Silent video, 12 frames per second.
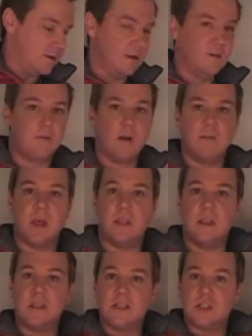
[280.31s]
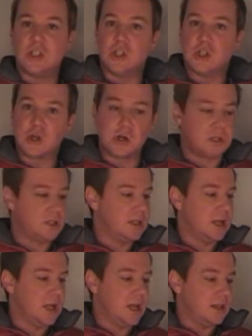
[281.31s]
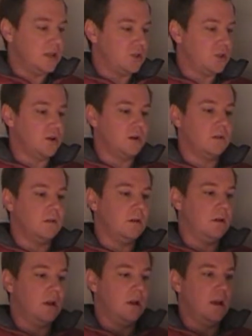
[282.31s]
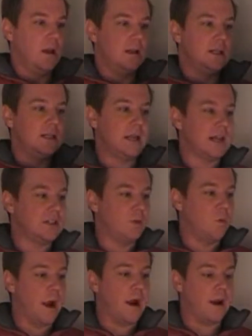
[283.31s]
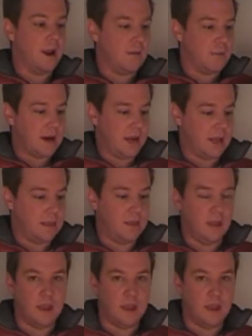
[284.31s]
from this shirt. See, I like this shirt. Didn't like to wear it, but I like